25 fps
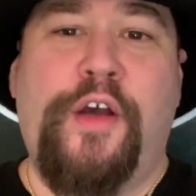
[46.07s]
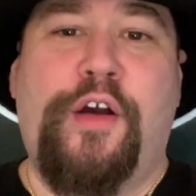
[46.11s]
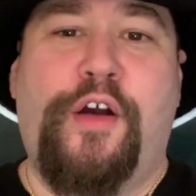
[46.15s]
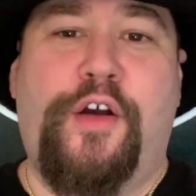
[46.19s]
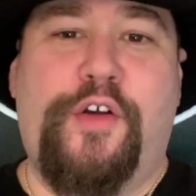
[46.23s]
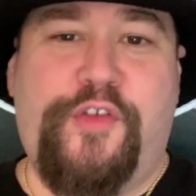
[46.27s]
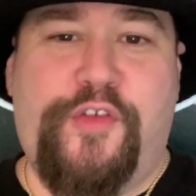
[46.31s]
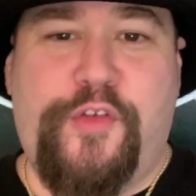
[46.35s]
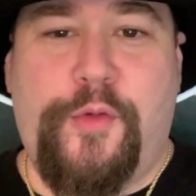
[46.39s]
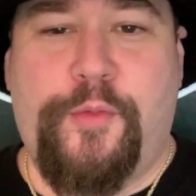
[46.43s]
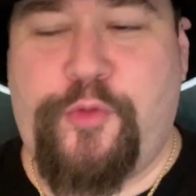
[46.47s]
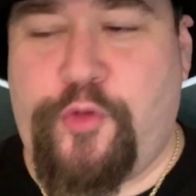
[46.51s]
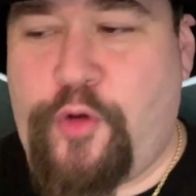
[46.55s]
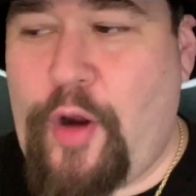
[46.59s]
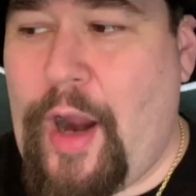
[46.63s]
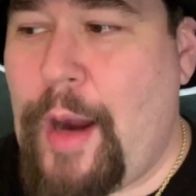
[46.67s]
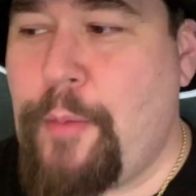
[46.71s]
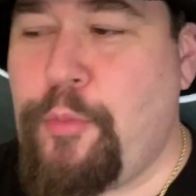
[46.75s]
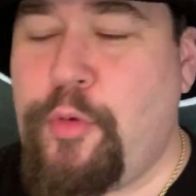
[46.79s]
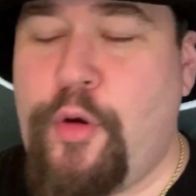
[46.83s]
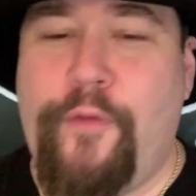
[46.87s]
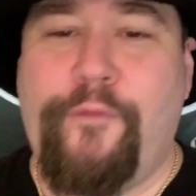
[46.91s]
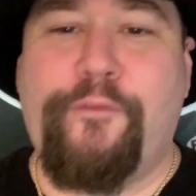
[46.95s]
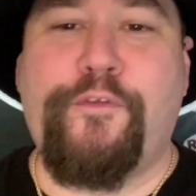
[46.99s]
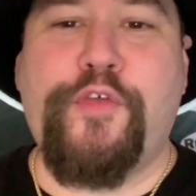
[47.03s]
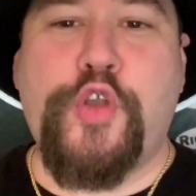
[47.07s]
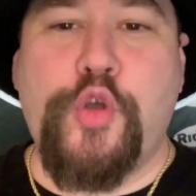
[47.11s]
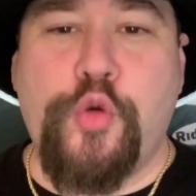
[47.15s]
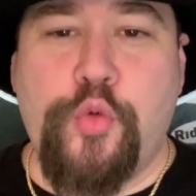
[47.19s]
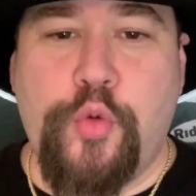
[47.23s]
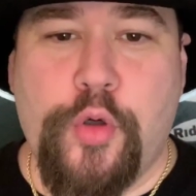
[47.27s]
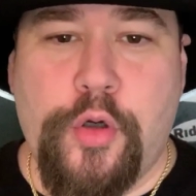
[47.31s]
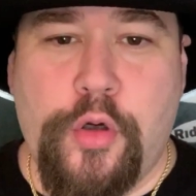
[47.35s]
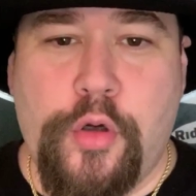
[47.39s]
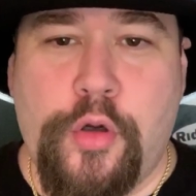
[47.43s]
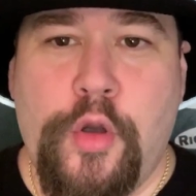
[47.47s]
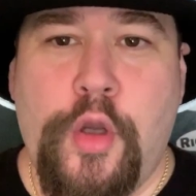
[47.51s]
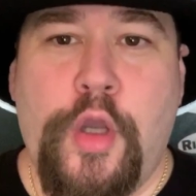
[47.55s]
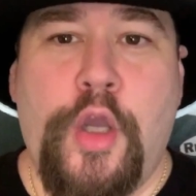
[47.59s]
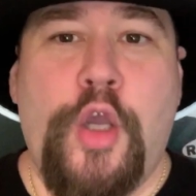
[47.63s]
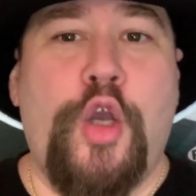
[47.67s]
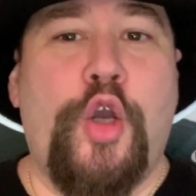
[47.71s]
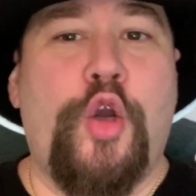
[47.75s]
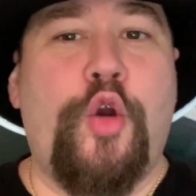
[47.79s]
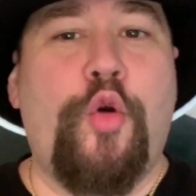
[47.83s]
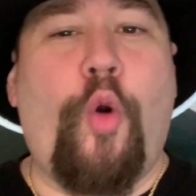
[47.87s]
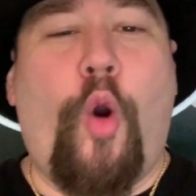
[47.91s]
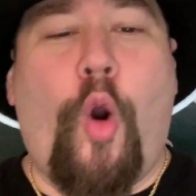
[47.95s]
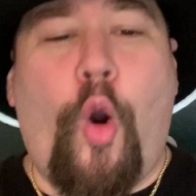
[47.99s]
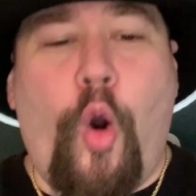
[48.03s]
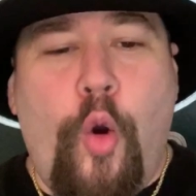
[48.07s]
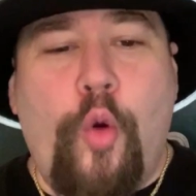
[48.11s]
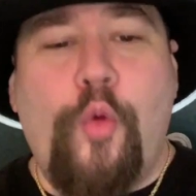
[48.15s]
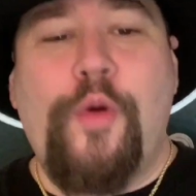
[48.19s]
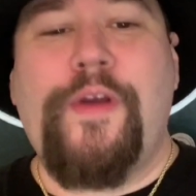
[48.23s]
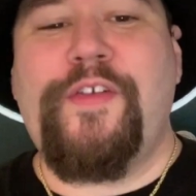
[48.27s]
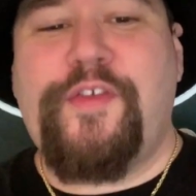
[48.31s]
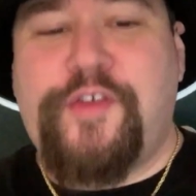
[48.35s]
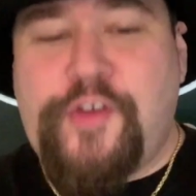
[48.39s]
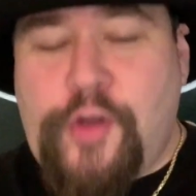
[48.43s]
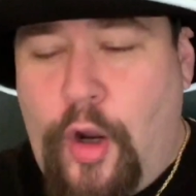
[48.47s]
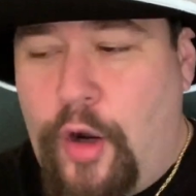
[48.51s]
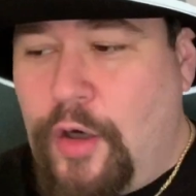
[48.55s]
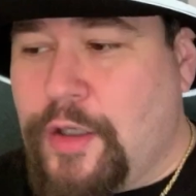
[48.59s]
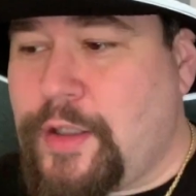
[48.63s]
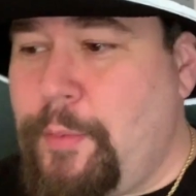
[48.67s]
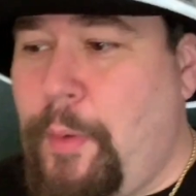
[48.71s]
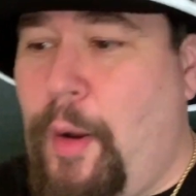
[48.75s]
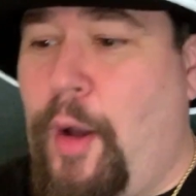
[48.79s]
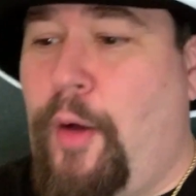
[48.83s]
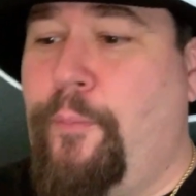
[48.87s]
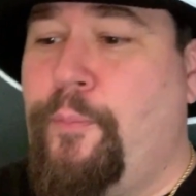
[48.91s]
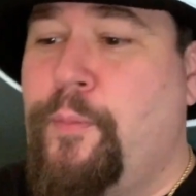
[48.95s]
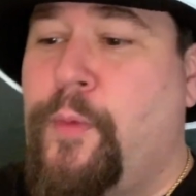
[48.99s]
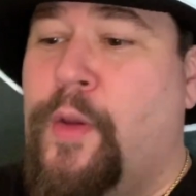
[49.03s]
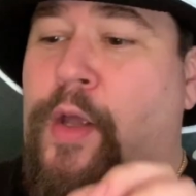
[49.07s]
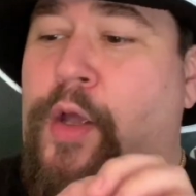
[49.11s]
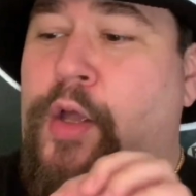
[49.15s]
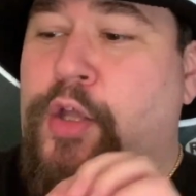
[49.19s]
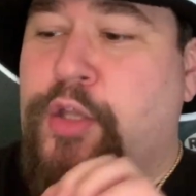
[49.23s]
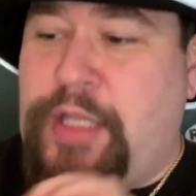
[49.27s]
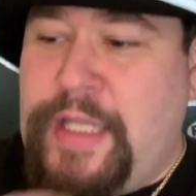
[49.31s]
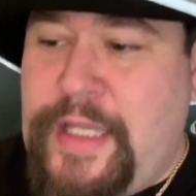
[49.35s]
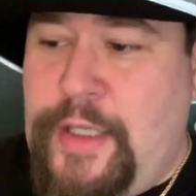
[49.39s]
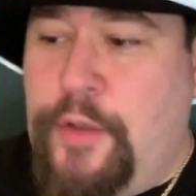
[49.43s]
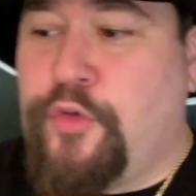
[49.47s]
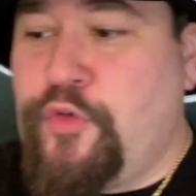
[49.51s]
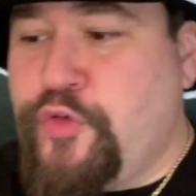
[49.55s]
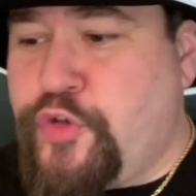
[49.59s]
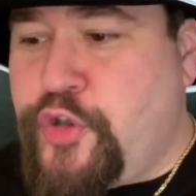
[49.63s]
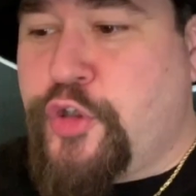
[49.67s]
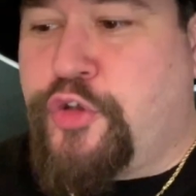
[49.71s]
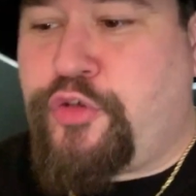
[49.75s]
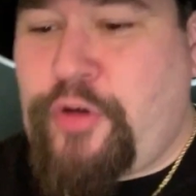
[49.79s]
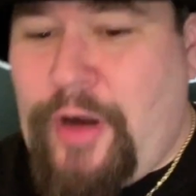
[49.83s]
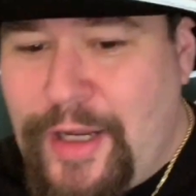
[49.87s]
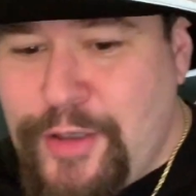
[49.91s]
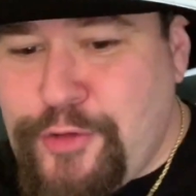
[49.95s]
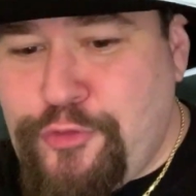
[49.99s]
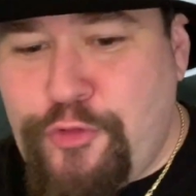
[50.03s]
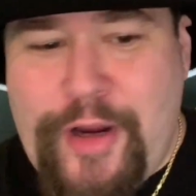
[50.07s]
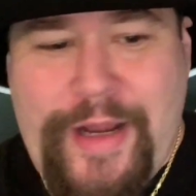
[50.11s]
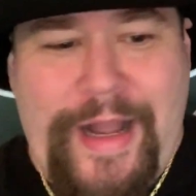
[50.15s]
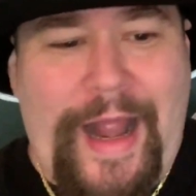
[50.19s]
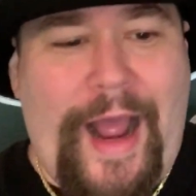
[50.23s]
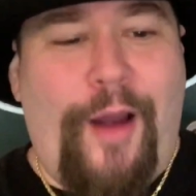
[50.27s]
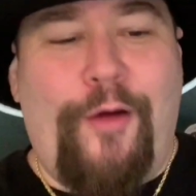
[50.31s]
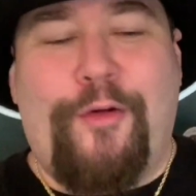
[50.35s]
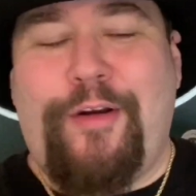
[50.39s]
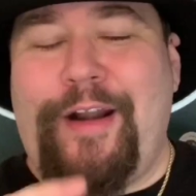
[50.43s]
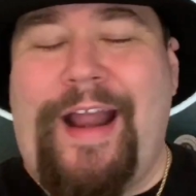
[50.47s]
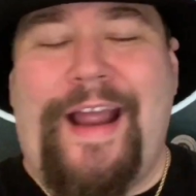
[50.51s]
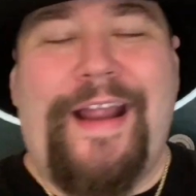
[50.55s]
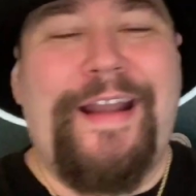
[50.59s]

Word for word: a subscriber, a viewer, who always talked about the Eagles should try to trade Howard.